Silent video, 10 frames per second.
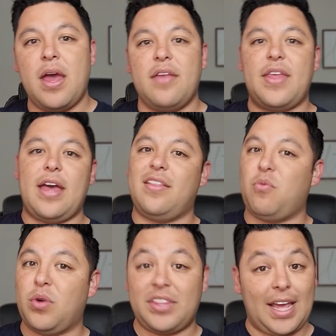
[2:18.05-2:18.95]
that
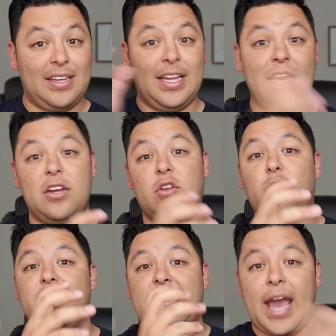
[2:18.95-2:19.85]
what they didn't do
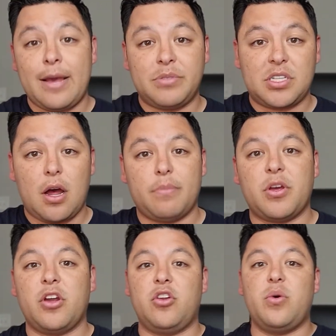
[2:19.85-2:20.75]
with GameStop, they're
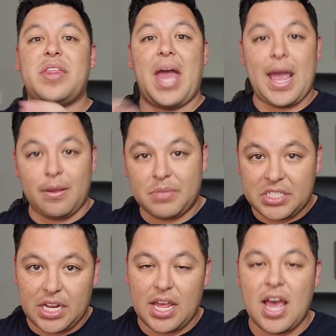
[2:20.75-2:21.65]
gonna do with
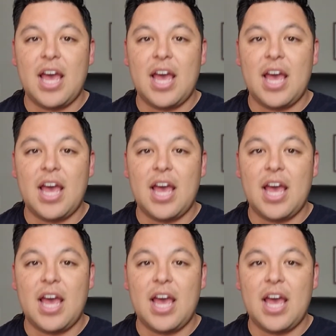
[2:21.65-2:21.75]
AMC.